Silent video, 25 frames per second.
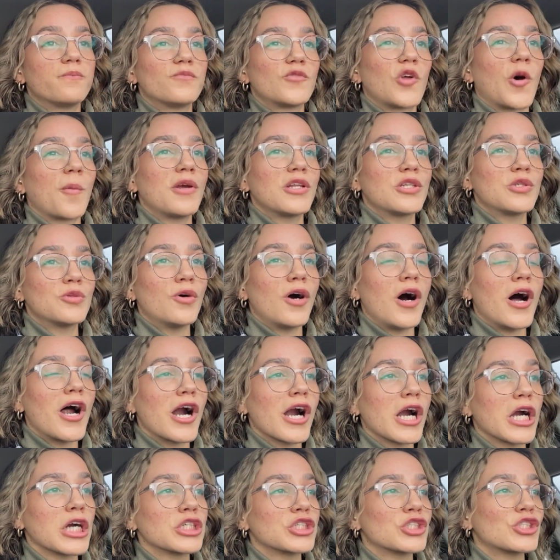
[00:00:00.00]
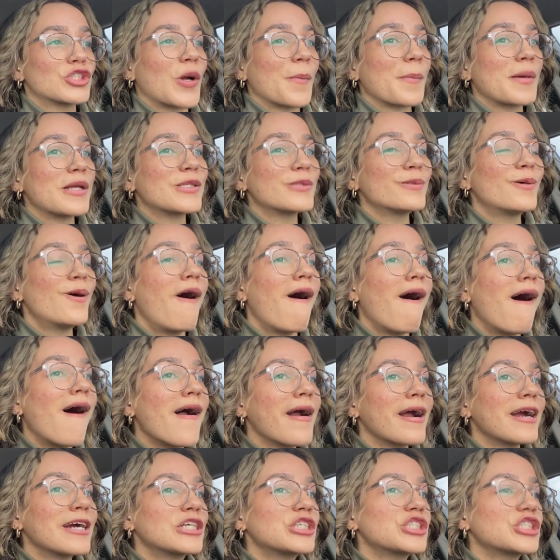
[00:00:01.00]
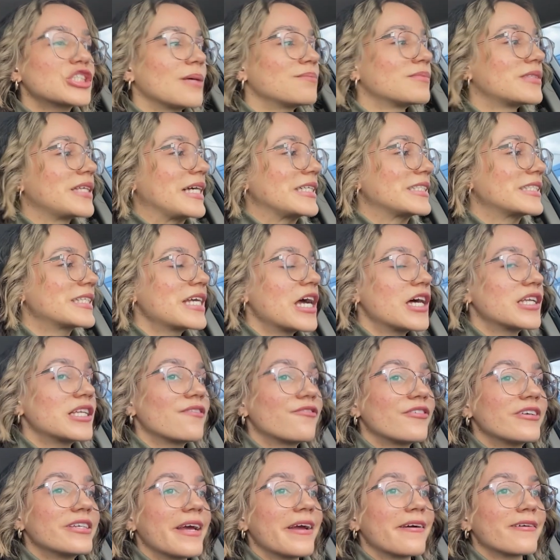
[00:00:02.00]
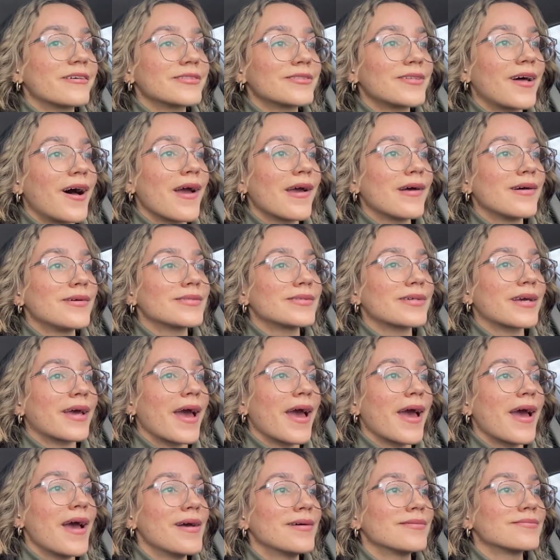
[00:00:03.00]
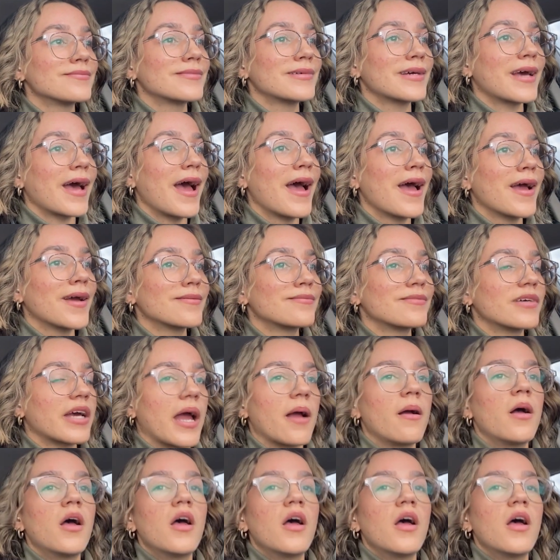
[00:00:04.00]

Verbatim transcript: don't be too harsh don't be too harsh i'm testing out different hairstyles okay okay okay